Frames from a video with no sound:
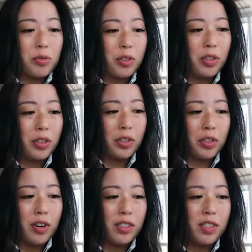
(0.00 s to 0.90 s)
for your
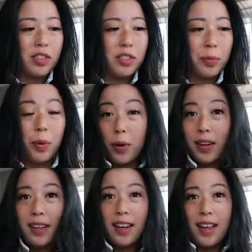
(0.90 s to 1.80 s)
constant
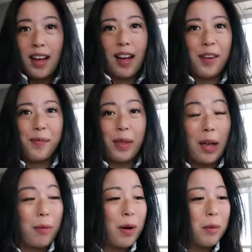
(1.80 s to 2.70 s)
support.
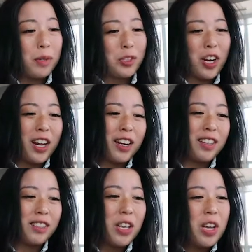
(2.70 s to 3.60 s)
I'll probably try
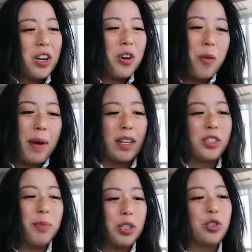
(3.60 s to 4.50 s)
and go back
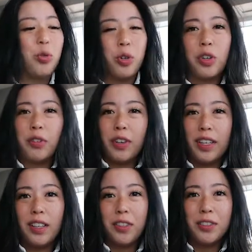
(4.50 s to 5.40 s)
to my shorter
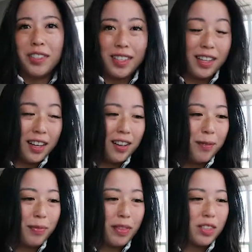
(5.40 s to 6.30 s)
videos,
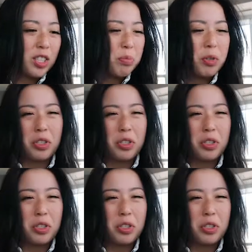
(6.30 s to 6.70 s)
just more